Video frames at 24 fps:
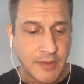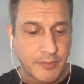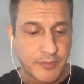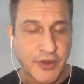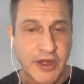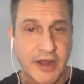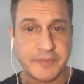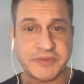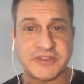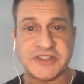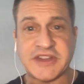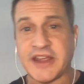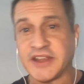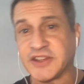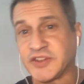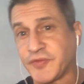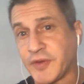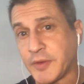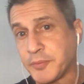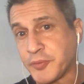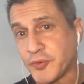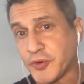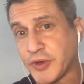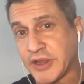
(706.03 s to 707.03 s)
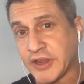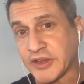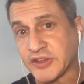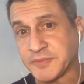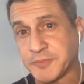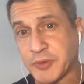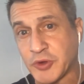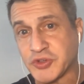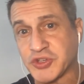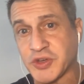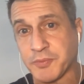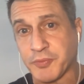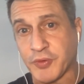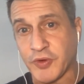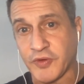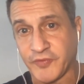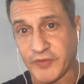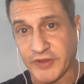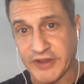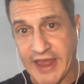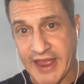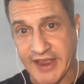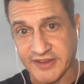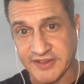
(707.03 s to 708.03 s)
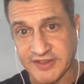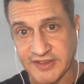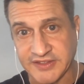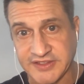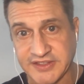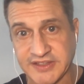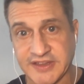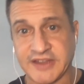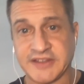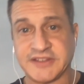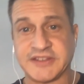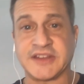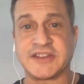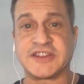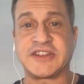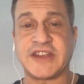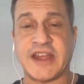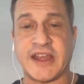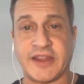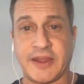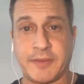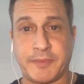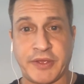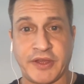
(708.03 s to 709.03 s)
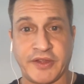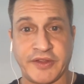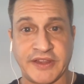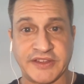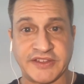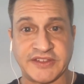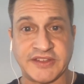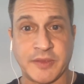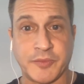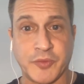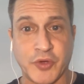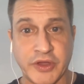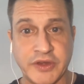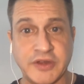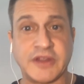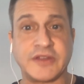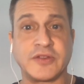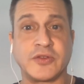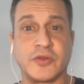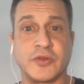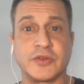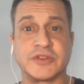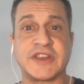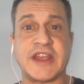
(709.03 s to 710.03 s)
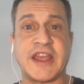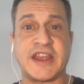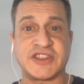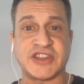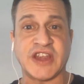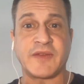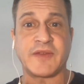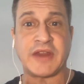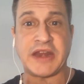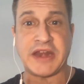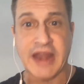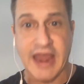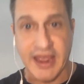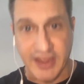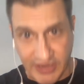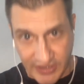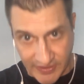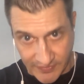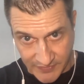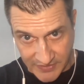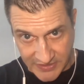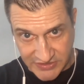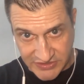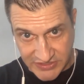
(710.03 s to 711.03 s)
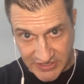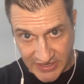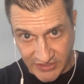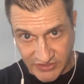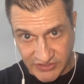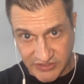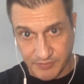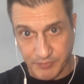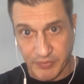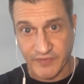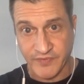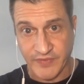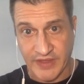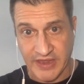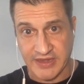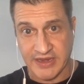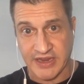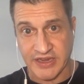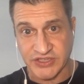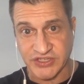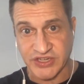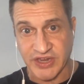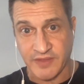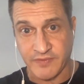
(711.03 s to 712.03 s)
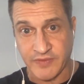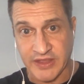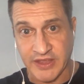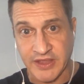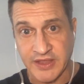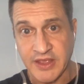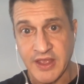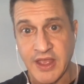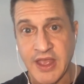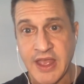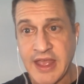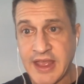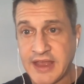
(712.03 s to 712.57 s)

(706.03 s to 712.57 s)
PrEP stands for pre-exposure prophylaxis. It's a daily pill that someone who's HIV negative can take to prevent HIV.